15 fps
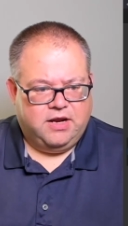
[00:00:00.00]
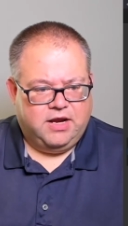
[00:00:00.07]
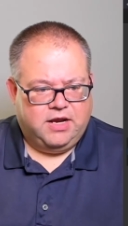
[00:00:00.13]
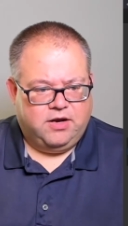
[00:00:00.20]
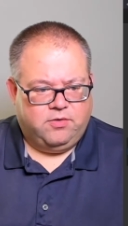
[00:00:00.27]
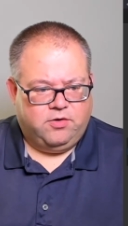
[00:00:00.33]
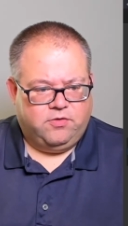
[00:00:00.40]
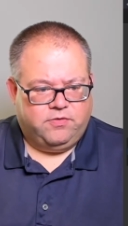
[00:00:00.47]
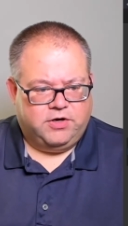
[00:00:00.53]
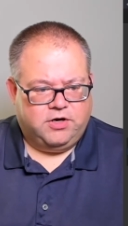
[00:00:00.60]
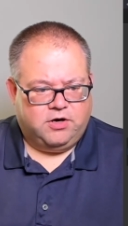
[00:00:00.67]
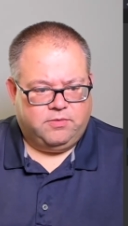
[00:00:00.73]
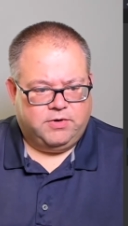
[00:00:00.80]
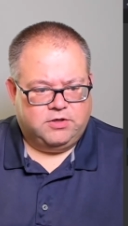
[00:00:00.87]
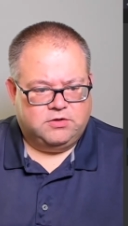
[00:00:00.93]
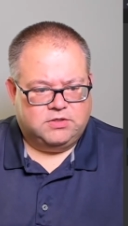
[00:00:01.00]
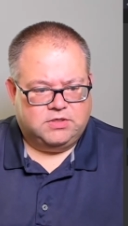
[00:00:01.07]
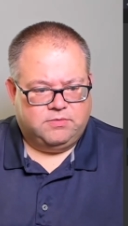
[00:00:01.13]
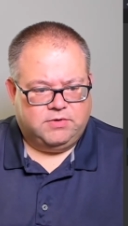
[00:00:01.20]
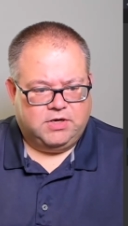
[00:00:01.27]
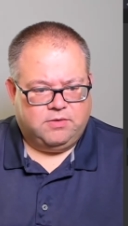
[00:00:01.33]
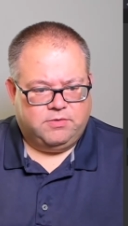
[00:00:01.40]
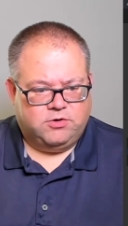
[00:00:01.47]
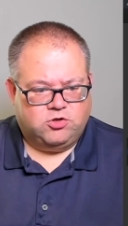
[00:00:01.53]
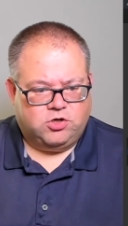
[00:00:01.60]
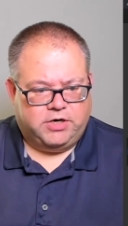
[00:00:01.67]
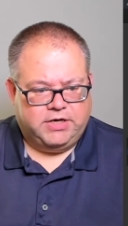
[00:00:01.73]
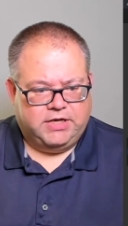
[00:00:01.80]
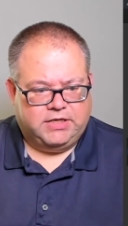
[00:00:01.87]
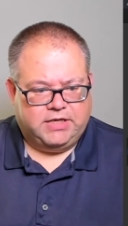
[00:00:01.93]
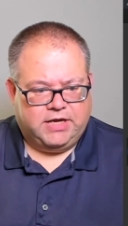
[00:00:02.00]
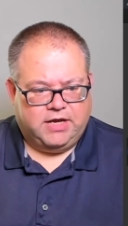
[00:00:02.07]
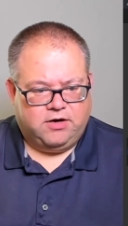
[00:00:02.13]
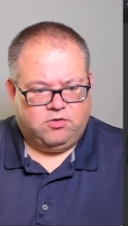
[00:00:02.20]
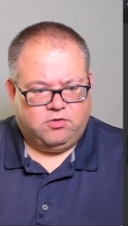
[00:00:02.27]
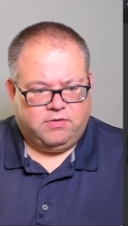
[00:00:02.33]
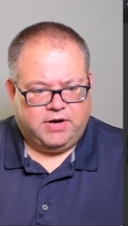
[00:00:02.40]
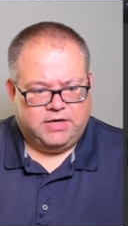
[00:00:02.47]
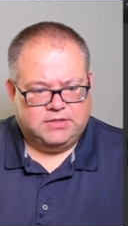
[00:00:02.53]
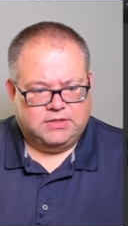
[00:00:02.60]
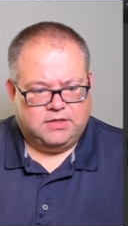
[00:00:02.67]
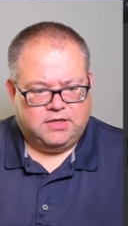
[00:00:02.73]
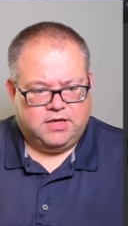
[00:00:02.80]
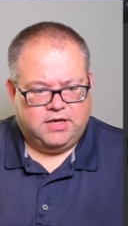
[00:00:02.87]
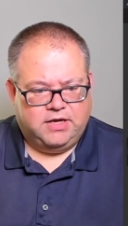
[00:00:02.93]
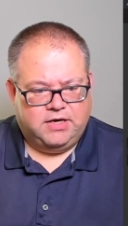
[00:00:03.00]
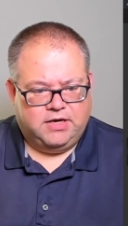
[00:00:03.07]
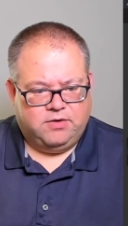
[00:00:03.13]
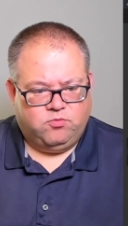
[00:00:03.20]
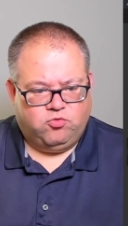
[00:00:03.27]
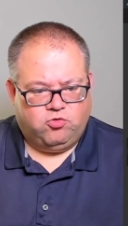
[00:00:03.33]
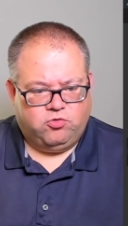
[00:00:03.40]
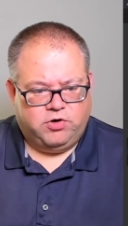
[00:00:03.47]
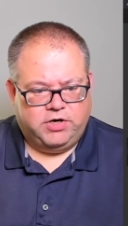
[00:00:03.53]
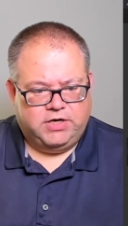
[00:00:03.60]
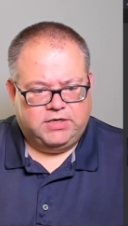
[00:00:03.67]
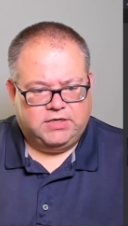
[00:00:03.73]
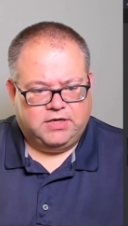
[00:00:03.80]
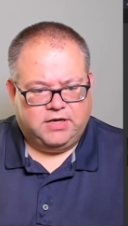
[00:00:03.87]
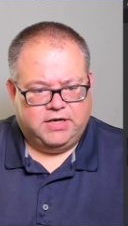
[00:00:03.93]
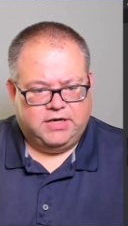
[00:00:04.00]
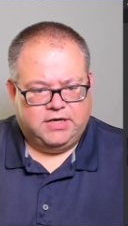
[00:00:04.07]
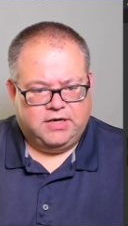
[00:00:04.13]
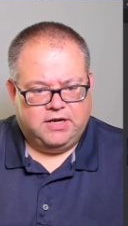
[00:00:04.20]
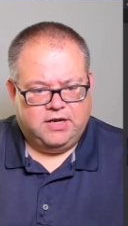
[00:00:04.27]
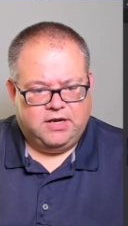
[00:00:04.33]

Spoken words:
And over here, I'm gonna do the same thing. I'm gonna try to get that horizon line pretty tight